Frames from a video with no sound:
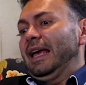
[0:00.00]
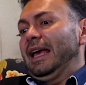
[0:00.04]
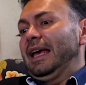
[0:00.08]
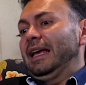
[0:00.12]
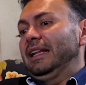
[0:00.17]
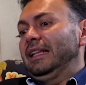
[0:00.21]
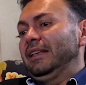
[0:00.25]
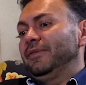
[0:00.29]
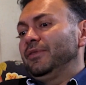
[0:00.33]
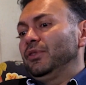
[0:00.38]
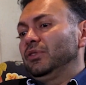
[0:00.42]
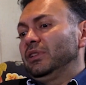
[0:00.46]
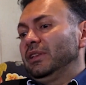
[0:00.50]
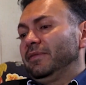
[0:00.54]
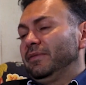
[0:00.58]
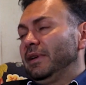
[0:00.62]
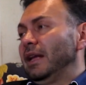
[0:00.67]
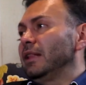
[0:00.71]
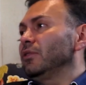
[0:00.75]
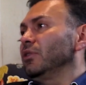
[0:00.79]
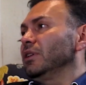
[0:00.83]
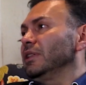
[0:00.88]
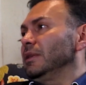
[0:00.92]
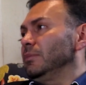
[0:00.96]
And if you
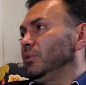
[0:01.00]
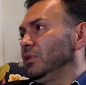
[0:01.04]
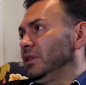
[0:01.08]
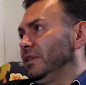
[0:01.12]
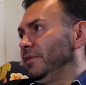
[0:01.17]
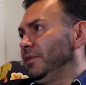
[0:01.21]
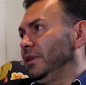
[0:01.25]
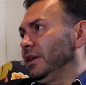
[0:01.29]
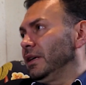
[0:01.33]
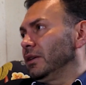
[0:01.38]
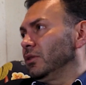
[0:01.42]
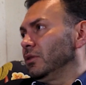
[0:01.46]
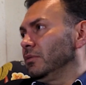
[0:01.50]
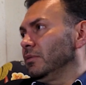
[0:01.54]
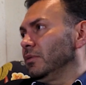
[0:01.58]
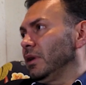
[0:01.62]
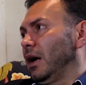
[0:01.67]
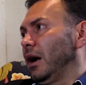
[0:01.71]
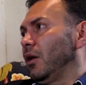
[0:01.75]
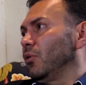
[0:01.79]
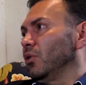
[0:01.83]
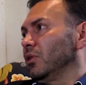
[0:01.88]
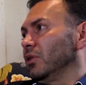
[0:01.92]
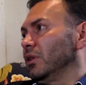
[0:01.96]
devalue the Boliviano,
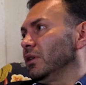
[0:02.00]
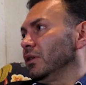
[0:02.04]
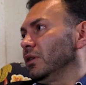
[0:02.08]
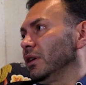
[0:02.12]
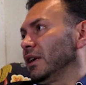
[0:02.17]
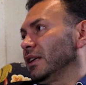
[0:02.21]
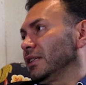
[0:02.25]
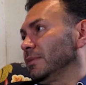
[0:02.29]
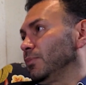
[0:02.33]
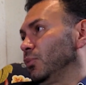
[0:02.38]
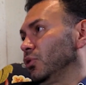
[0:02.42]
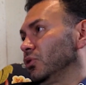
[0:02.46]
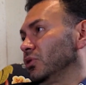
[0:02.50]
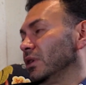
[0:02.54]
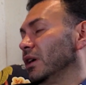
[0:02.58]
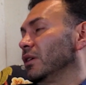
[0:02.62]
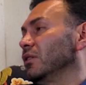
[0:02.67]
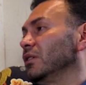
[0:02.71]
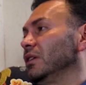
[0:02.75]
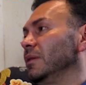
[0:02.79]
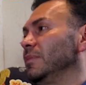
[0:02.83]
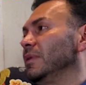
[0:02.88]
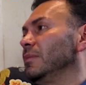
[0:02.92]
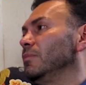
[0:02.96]
our exports are
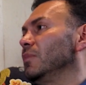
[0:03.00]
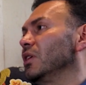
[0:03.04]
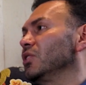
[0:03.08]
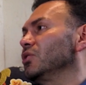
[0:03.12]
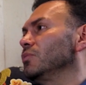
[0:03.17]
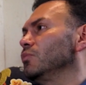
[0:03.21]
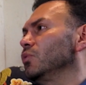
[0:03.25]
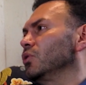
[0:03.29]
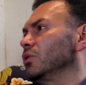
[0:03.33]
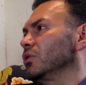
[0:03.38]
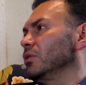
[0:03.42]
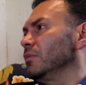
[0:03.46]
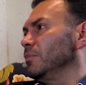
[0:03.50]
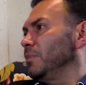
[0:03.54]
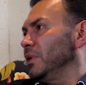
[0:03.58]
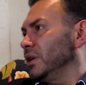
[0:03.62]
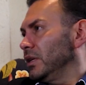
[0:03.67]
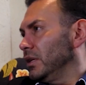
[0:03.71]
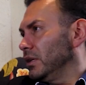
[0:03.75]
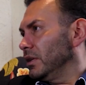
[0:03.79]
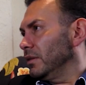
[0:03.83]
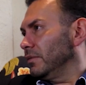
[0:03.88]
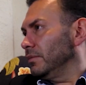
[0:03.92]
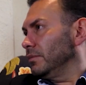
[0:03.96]
going to be much more
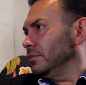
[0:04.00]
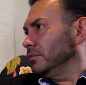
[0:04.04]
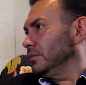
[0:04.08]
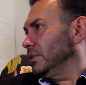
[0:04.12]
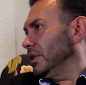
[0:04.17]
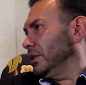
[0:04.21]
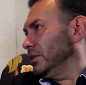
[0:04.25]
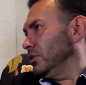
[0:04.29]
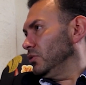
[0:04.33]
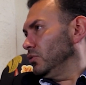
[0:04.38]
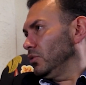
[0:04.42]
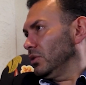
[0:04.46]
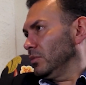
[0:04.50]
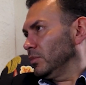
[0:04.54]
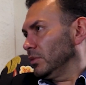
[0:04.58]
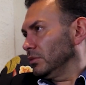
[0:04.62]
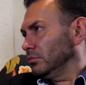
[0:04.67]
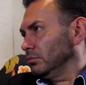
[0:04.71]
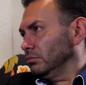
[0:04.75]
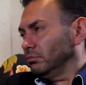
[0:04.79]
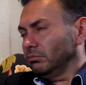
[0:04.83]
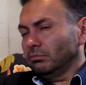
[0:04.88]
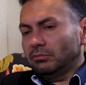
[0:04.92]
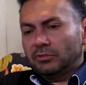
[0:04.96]
competitive. Absolutely. That's
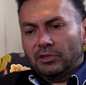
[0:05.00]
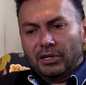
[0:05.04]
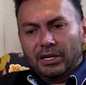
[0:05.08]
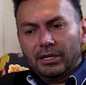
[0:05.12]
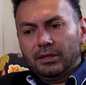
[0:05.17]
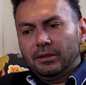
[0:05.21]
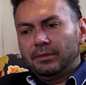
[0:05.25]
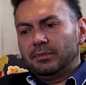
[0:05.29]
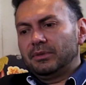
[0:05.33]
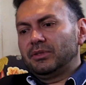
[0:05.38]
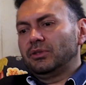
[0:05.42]
normal, right?